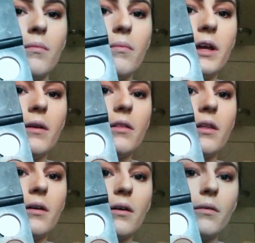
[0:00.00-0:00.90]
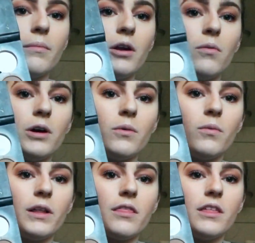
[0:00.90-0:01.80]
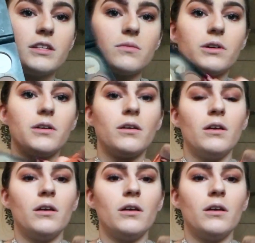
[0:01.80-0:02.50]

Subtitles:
the middle one with this one.